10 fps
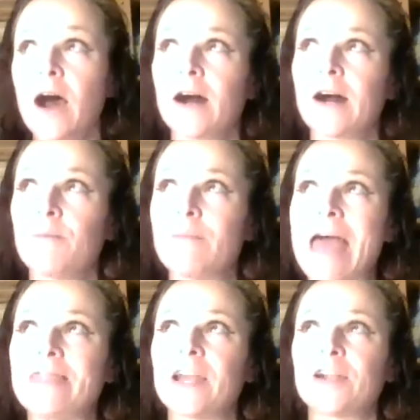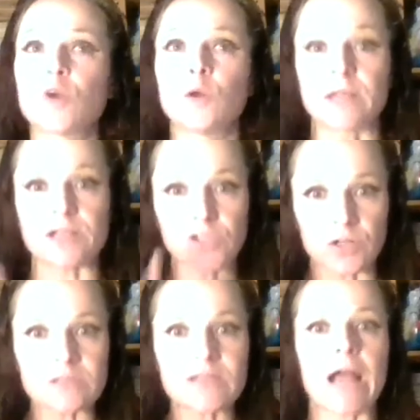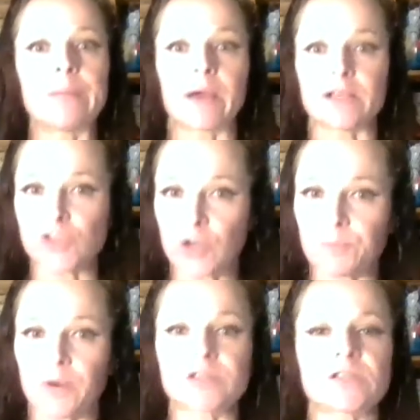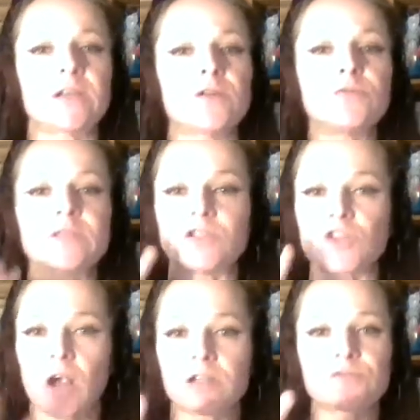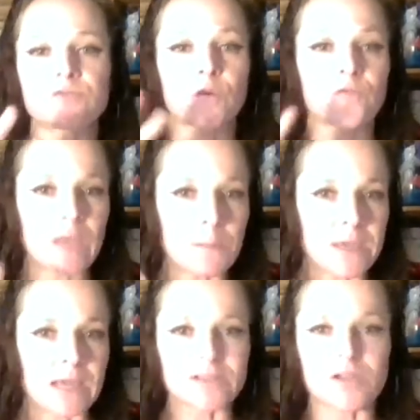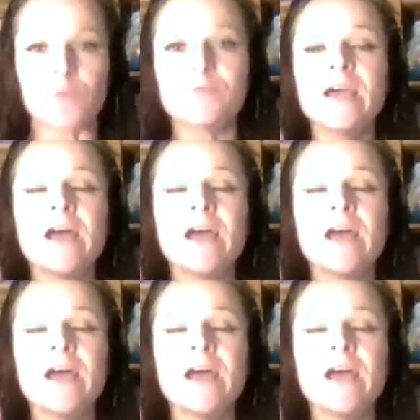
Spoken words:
and they're told at a certain time by a certain person who's in charge of sort of keeping it. So